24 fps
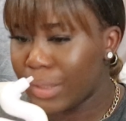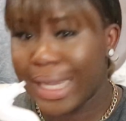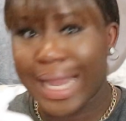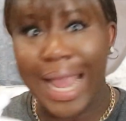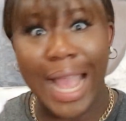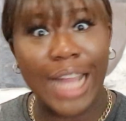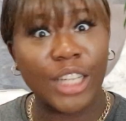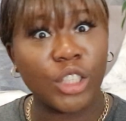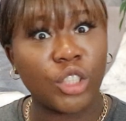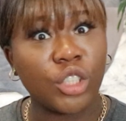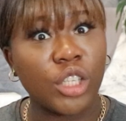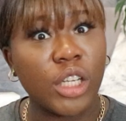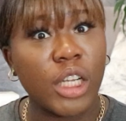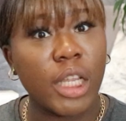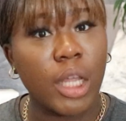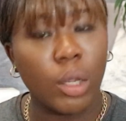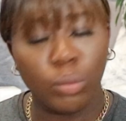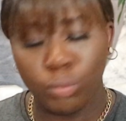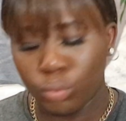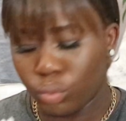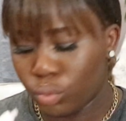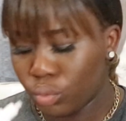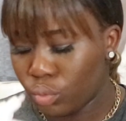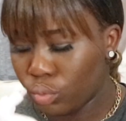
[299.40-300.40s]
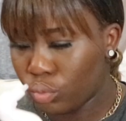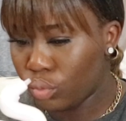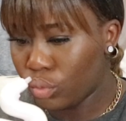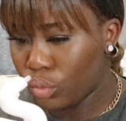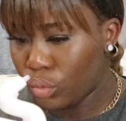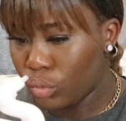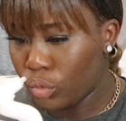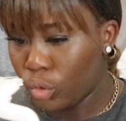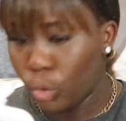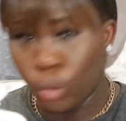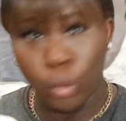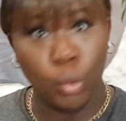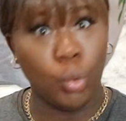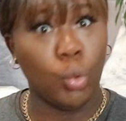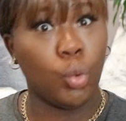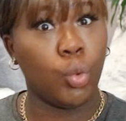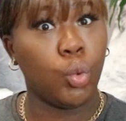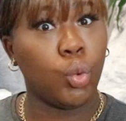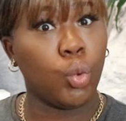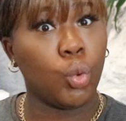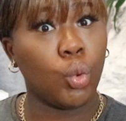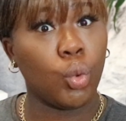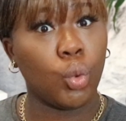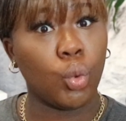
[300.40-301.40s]
yeah, actually
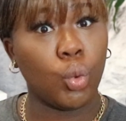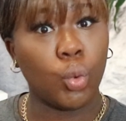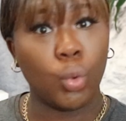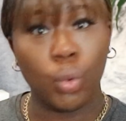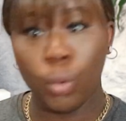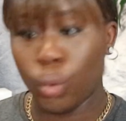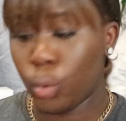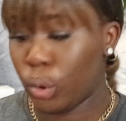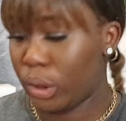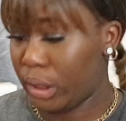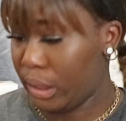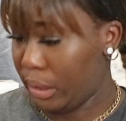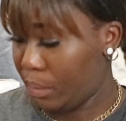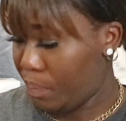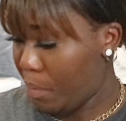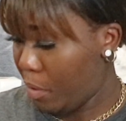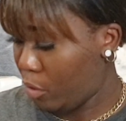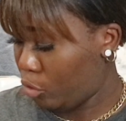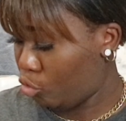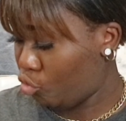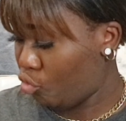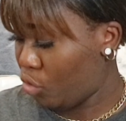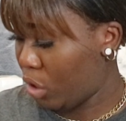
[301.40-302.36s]
ooh this smells